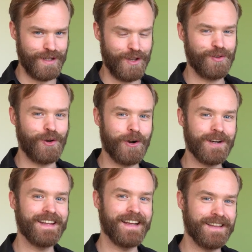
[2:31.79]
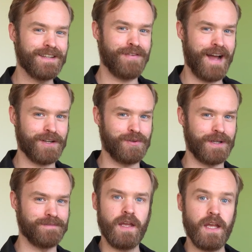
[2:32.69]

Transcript: is currently in the factory.